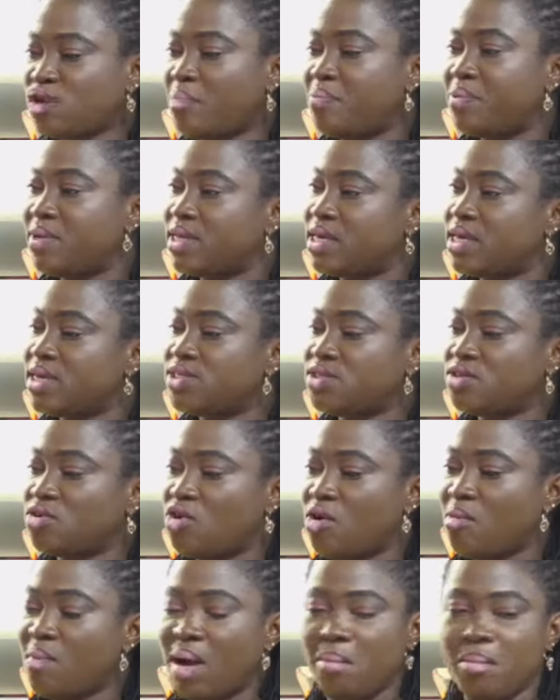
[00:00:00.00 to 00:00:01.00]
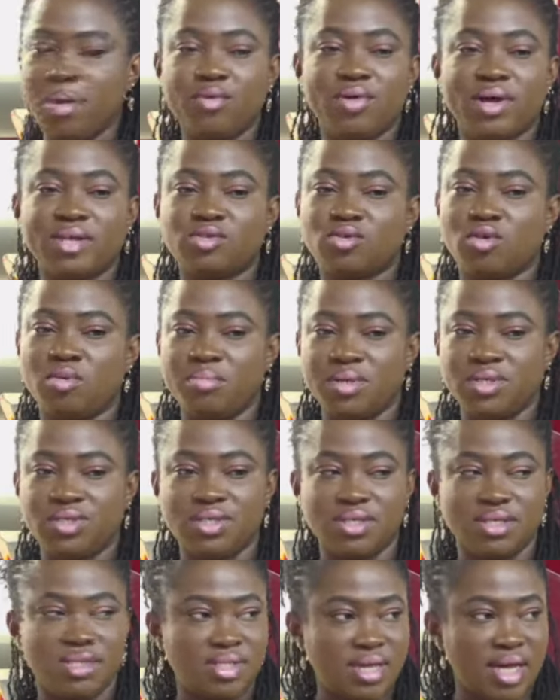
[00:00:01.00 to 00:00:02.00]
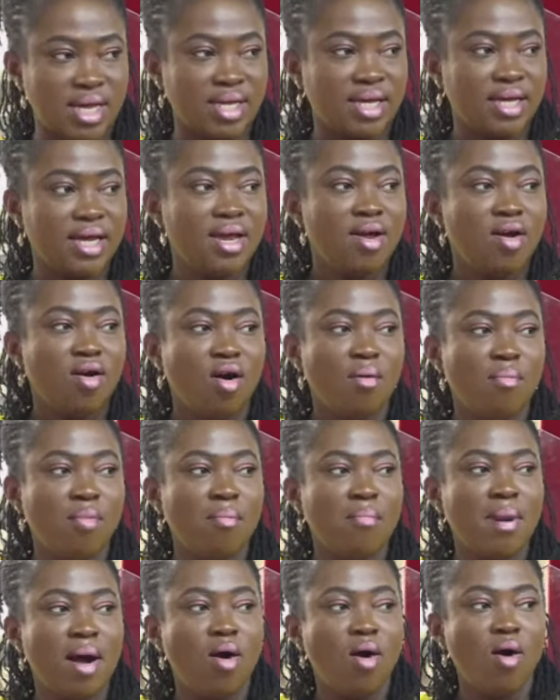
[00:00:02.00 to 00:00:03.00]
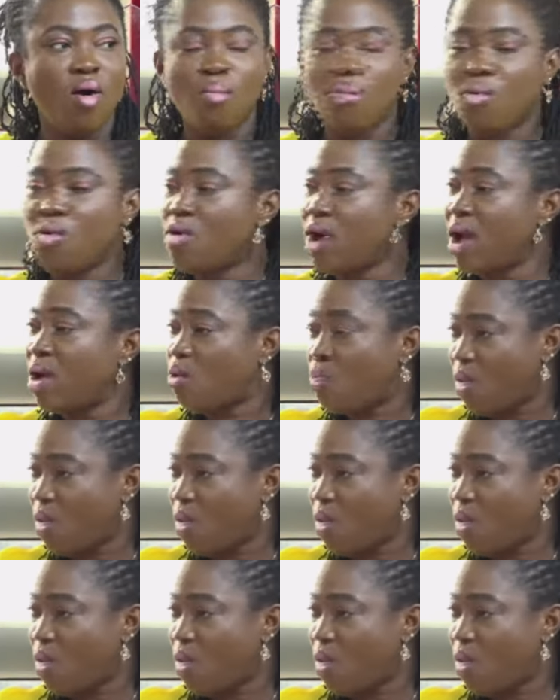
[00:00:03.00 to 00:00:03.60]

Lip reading: application, come on, Minerals Commission, say, Omo, or more a